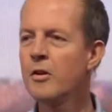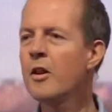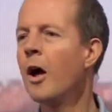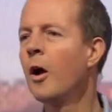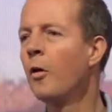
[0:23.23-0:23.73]

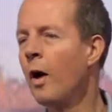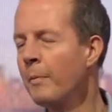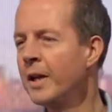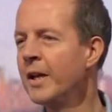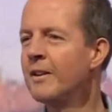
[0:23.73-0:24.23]
No,
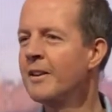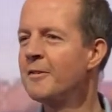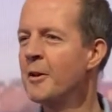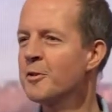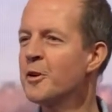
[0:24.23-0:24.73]
I mean,
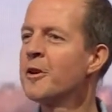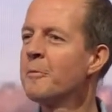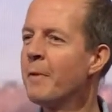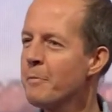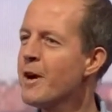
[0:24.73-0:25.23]
a
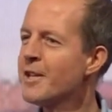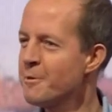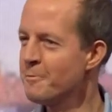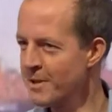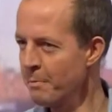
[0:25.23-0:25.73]
certain amount of
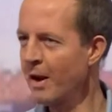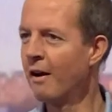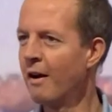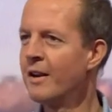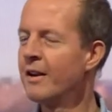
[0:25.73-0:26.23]
pressure was
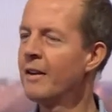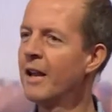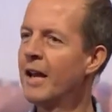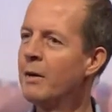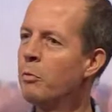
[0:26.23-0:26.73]
applied.
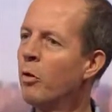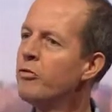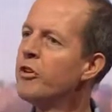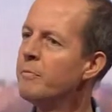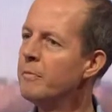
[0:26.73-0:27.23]
They
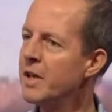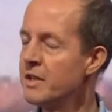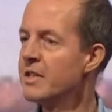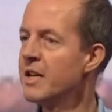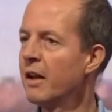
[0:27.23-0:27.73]
wanted me
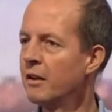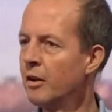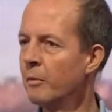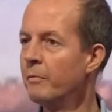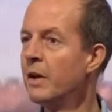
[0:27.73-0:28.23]
to
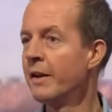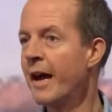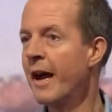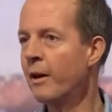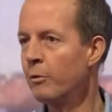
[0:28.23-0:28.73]
tell them
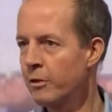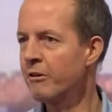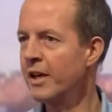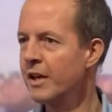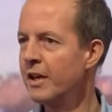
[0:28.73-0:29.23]
now,
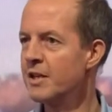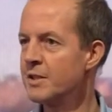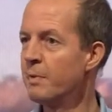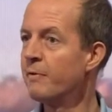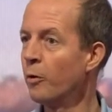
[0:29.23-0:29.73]
3
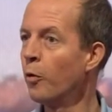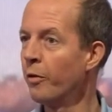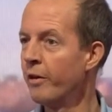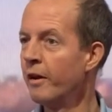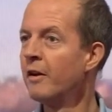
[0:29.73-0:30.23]
years
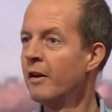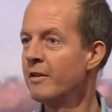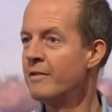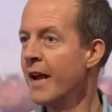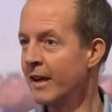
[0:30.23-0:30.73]
before the
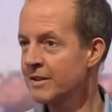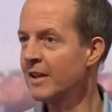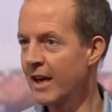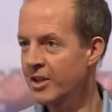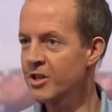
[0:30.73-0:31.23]

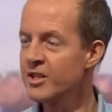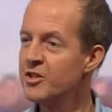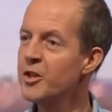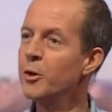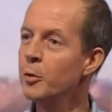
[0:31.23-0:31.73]
next election
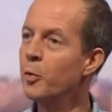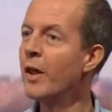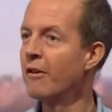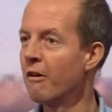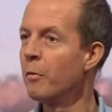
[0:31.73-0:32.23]
is due,
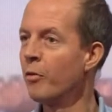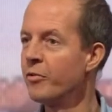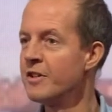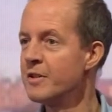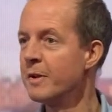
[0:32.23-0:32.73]
whether I
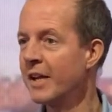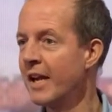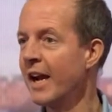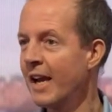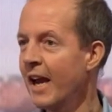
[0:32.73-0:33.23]
wanted to be
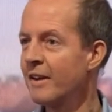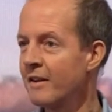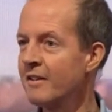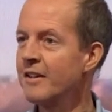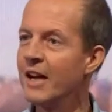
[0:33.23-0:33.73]
their
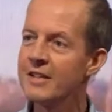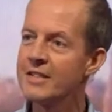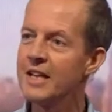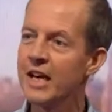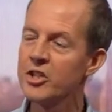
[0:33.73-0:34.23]
candidate in
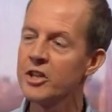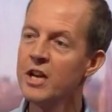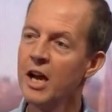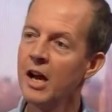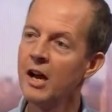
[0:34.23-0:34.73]
that
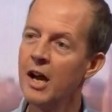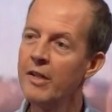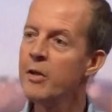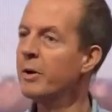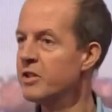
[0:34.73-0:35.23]
election.
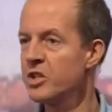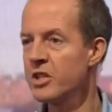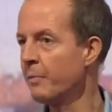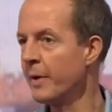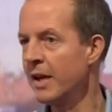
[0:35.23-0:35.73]
And the party
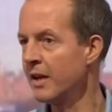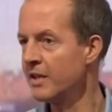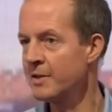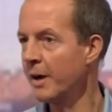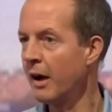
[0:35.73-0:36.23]
chairman made
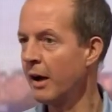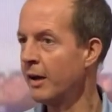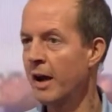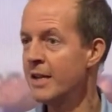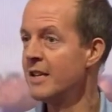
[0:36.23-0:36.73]
clear to me
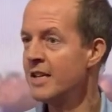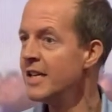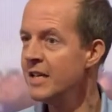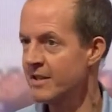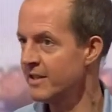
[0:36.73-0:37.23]
I didn't
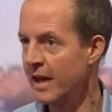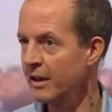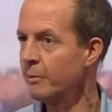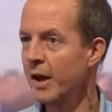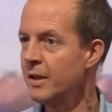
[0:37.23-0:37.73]
need to
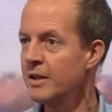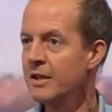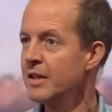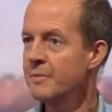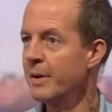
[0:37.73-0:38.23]
tell them, I
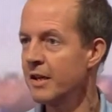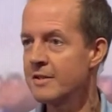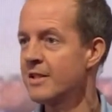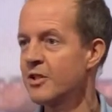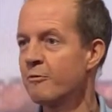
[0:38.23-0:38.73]
didn't need to make a
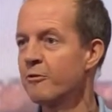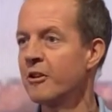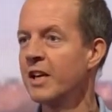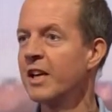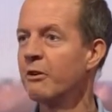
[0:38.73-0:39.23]
decision
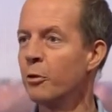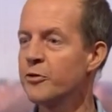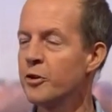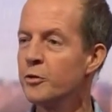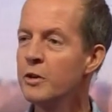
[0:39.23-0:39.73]
for a year or
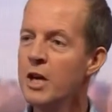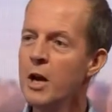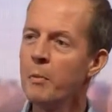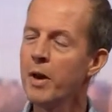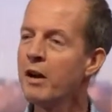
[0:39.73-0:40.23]
two,
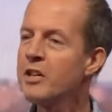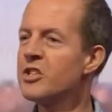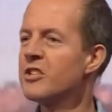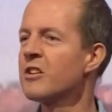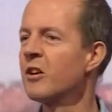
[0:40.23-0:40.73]
but I
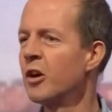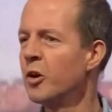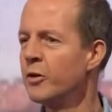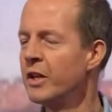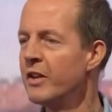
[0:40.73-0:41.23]
just
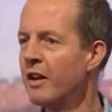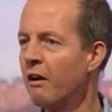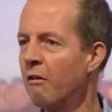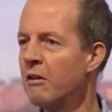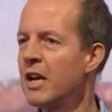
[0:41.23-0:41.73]
concluded that
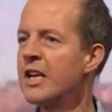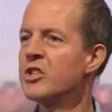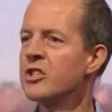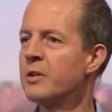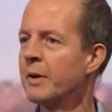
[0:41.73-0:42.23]
our
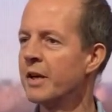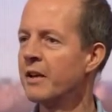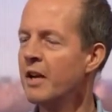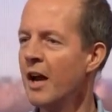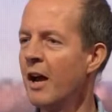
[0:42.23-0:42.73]
relationship
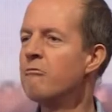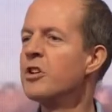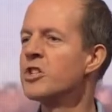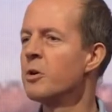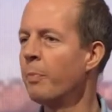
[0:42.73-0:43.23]
had
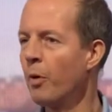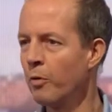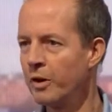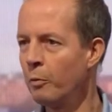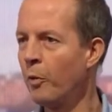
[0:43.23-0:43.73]
reached a
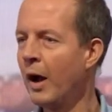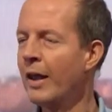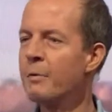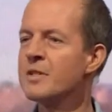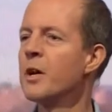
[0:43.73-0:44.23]
point
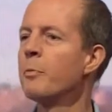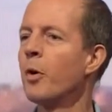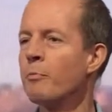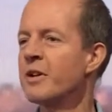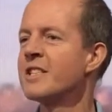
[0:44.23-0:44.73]
where there was no
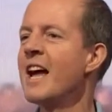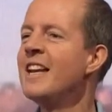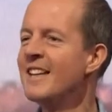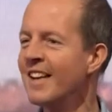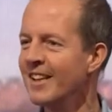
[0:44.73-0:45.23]
point
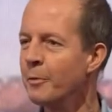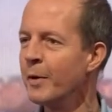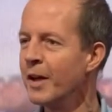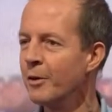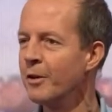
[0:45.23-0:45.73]
pretending
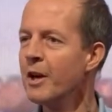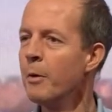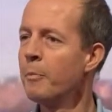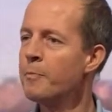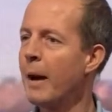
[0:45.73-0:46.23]
that we could
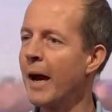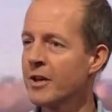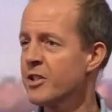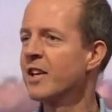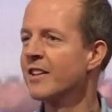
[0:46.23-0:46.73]

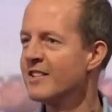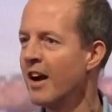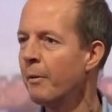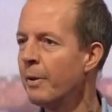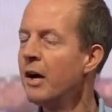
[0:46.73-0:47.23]
patch things
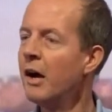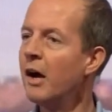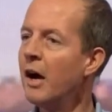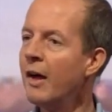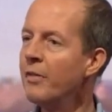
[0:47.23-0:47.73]
up,
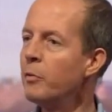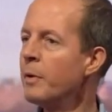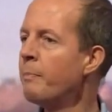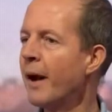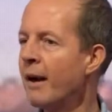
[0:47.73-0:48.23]
and that
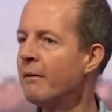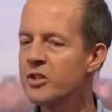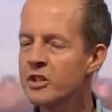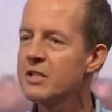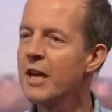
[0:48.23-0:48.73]
we'd better
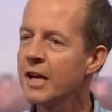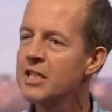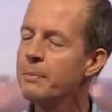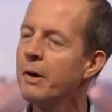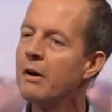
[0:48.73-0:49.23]
just
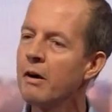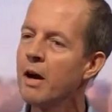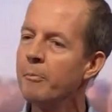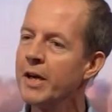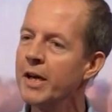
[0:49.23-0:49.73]
actually part
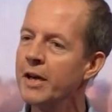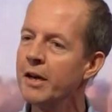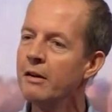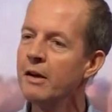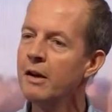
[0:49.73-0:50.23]
company
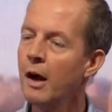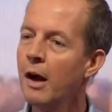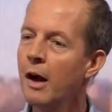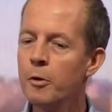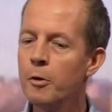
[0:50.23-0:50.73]
in a,
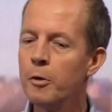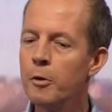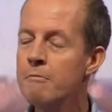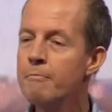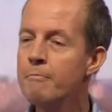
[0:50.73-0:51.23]
I hope,
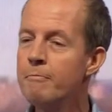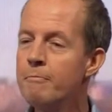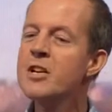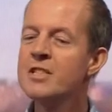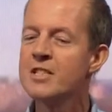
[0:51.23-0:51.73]

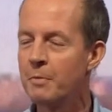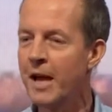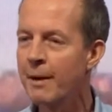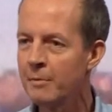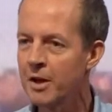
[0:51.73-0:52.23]

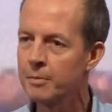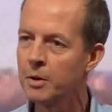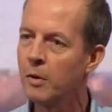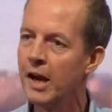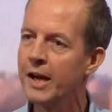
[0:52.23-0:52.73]
reasonably
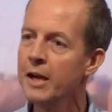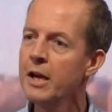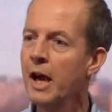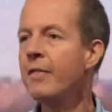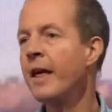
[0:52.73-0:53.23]
amicable way,
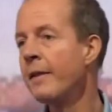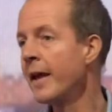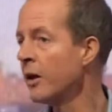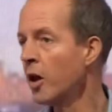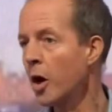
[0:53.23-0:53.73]
and then
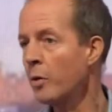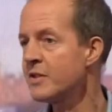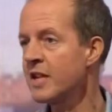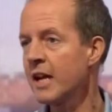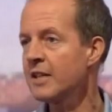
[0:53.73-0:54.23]
they can go
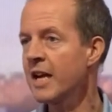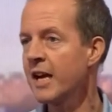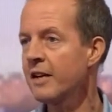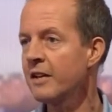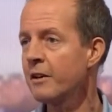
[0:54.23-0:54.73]
and select a
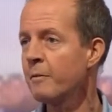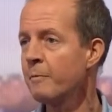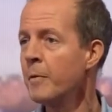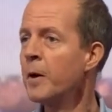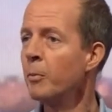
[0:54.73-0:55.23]
candidate
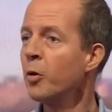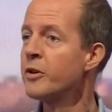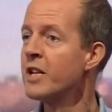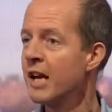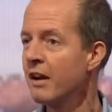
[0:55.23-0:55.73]
of more
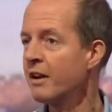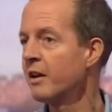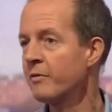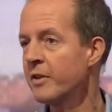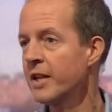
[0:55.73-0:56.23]
to their
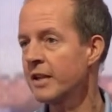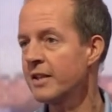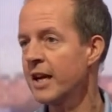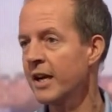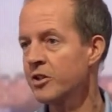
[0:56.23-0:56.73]
liking for the
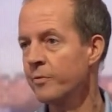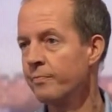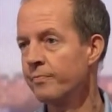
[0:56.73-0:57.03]
next election.